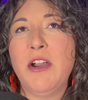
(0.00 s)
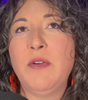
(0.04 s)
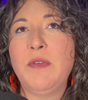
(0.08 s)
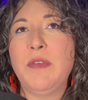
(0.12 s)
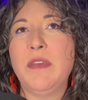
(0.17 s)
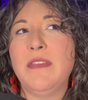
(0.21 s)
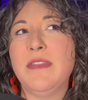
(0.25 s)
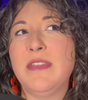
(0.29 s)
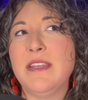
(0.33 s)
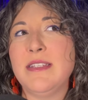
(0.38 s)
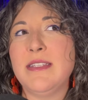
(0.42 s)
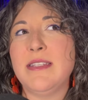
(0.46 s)

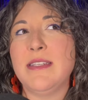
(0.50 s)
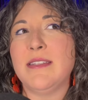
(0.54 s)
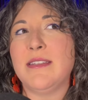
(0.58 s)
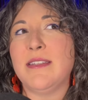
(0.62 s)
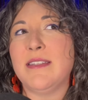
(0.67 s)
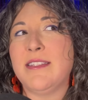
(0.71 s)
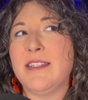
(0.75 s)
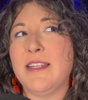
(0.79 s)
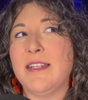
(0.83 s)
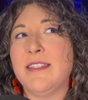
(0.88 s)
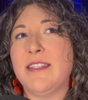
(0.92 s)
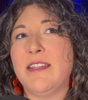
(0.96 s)
that this is a
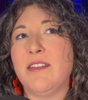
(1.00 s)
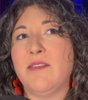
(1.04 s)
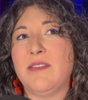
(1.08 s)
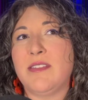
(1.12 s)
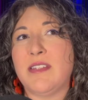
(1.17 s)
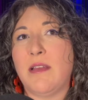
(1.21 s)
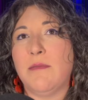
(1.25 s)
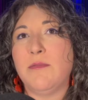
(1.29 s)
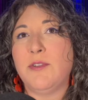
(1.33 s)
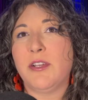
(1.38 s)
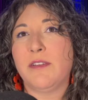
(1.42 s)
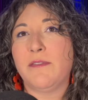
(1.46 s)
sensitive
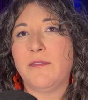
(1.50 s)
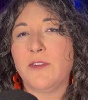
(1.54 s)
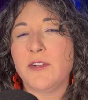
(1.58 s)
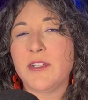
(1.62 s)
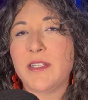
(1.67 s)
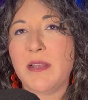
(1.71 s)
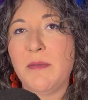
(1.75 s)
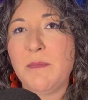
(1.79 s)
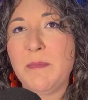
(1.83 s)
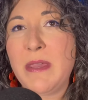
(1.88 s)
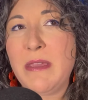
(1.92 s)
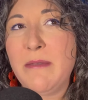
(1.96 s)
subject for
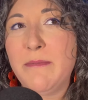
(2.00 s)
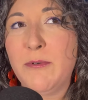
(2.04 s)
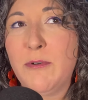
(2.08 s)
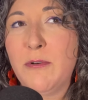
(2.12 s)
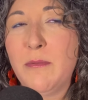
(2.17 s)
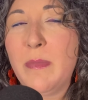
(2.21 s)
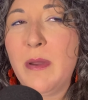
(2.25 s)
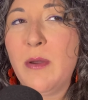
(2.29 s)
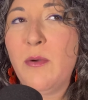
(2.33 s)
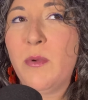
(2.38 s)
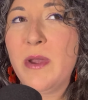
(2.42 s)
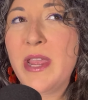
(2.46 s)
some people,
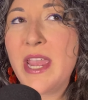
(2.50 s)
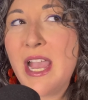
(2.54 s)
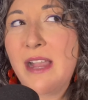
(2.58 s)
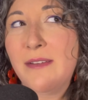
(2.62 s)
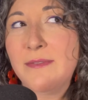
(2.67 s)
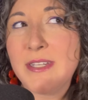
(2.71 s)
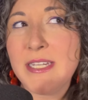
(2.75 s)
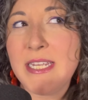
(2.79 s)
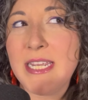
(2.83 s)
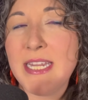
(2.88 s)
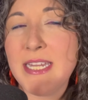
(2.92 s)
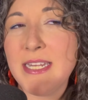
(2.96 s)
but we have
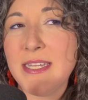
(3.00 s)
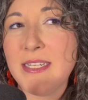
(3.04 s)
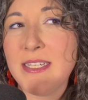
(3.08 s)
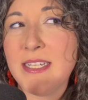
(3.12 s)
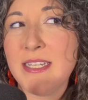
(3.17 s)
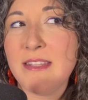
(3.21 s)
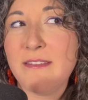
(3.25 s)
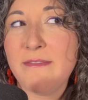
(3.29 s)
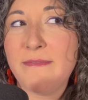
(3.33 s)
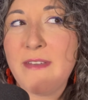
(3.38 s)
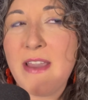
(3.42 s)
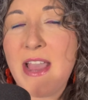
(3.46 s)
to get into
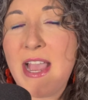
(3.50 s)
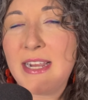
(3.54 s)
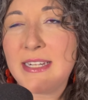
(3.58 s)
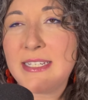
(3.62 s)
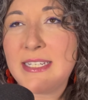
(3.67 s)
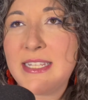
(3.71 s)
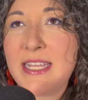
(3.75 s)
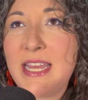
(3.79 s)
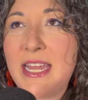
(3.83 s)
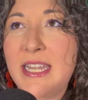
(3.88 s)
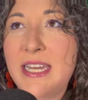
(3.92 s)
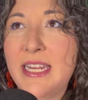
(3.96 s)
the
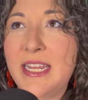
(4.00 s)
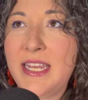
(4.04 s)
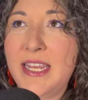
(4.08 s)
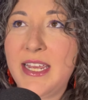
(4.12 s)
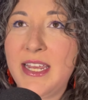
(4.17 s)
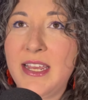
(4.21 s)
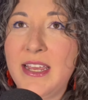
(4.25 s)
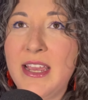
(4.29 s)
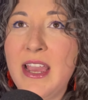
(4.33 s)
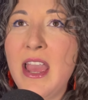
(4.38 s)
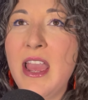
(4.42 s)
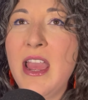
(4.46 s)
fact that
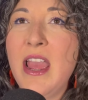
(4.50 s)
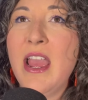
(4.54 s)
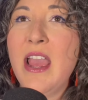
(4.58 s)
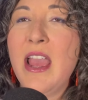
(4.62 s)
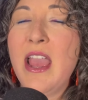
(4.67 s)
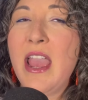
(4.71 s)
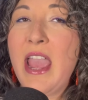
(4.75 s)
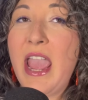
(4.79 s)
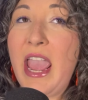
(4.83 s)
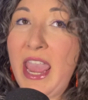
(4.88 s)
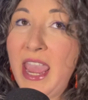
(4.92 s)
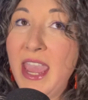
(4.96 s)
he
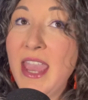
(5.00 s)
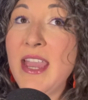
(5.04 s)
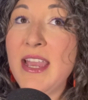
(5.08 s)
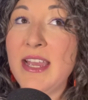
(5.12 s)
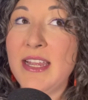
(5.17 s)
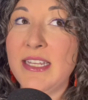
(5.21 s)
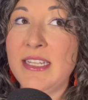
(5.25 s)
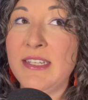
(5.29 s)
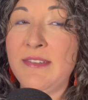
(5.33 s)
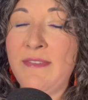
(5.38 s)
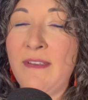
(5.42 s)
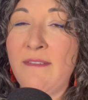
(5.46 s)

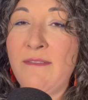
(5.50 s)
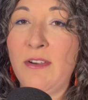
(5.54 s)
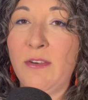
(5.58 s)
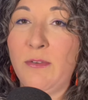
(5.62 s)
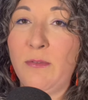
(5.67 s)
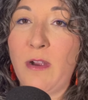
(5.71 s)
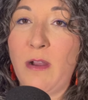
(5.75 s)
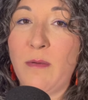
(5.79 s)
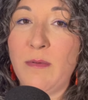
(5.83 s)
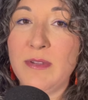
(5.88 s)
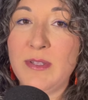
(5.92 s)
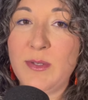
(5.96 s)
and Vivek
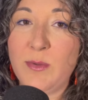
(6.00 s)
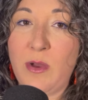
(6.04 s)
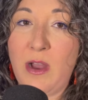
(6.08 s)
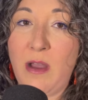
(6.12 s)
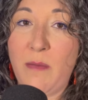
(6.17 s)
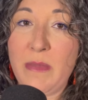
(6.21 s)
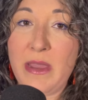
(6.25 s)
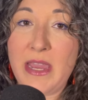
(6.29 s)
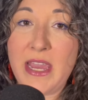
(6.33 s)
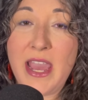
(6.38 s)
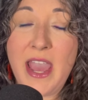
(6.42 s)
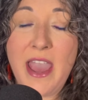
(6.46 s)

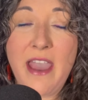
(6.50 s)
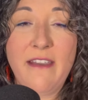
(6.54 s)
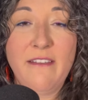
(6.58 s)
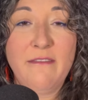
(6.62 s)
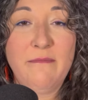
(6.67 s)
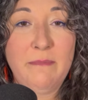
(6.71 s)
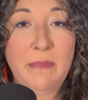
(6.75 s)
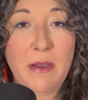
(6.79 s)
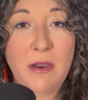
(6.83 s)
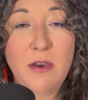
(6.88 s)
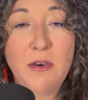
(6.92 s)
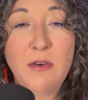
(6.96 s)
Ramaswamy
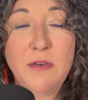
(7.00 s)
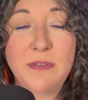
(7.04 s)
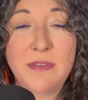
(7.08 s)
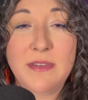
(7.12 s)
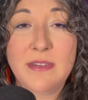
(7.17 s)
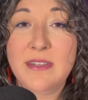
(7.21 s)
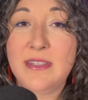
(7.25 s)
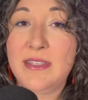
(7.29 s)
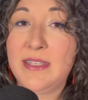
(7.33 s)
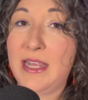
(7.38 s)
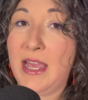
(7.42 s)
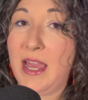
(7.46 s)
have
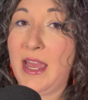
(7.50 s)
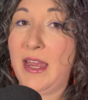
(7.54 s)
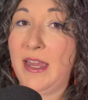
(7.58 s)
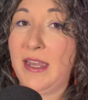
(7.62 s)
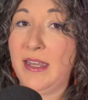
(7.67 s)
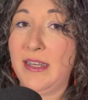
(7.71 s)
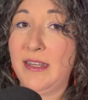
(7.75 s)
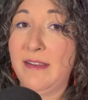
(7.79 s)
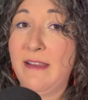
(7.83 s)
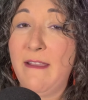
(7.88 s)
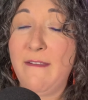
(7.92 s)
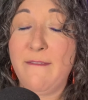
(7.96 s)
both
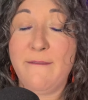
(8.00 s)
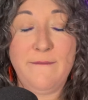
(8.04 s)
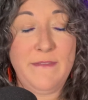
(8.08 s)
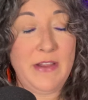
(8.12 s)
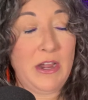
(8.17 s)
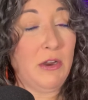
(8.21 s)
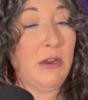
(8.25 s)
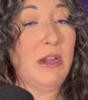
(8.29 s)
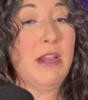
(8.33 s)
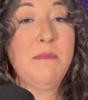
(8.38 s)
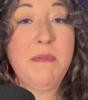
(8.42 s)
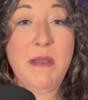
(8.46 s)
said
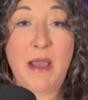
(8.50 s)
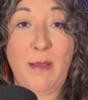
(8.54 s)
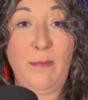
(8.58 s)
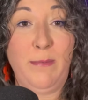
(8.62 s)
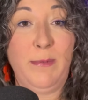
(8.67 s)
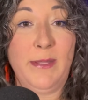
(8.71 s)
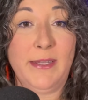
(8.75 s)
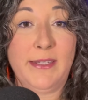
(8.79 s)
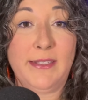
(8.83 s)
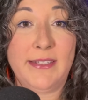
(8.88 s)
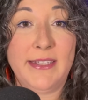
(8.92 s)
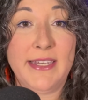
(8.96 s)
very
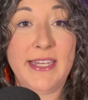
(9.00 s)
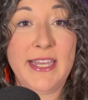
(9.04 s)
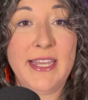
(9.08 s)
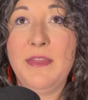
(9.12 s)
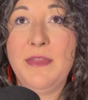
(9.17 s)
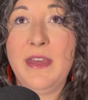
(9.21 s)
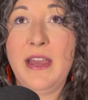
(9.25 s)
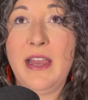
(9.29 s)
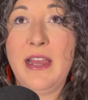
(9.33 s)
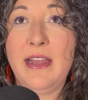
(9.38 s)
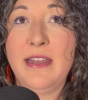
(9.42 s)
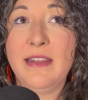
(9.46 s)
publicly
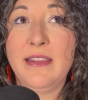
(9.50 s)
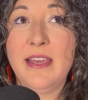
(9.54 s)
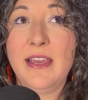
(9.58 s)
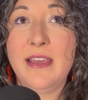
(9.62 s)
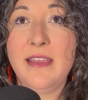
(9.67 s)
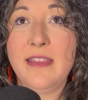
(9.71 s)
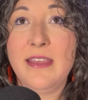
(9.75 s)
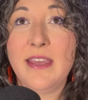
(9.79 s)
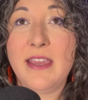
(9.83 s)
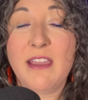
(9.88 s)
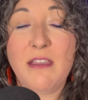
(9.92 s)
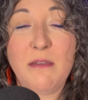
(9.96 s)
that they
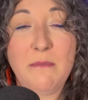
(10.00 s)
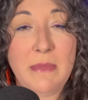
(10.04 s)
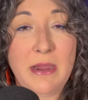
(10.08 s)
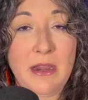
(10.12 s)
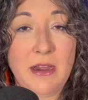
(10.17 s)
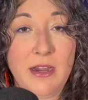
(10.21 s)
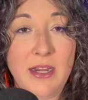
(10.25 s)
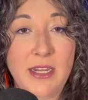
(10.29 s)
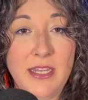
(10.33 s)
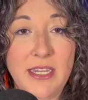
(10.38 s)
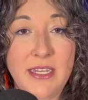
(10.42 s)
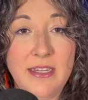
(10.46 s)
think
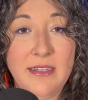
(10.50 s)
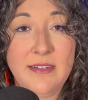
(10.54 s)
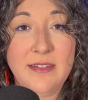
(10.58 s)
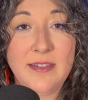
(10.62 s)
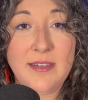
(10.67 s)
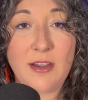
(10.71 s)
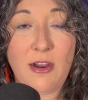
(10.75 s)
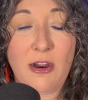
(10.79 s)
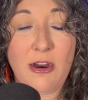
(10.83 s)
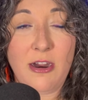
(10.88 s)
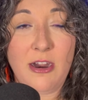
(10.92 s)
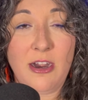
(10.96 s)
Americans
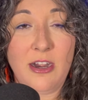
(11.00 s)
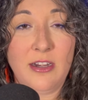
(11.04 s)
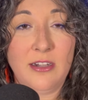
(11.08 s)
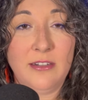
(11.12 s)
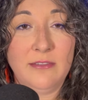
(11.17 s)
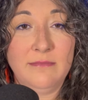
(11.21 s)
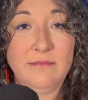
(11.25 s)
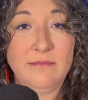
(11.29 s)
are